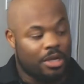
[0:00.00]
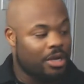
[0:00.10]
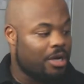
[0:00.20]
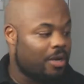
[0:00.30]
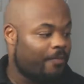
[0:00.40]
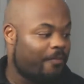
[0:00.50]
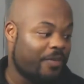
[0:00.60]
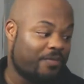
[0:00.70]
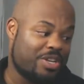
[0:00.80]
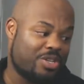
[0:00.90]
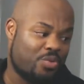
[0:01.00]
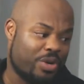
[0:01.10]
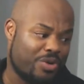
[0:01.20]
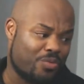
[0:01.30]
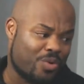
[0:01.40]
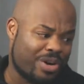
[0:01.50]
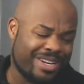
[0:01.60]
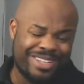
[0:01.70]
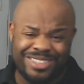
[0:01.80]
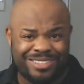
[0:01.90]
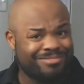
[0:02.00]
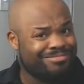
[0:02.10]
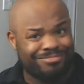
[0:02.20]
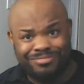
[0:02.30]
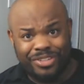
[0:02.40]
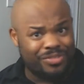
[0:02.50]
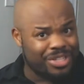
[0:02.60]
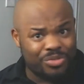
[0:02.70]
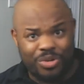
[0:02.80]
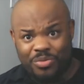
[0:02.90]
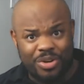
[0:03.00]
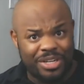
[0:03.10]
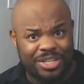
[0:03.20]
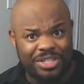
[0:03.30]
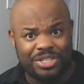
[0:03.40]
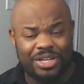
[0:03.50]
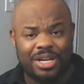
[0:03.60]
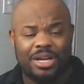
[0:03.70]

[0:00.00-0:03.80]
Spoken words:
1521-ish,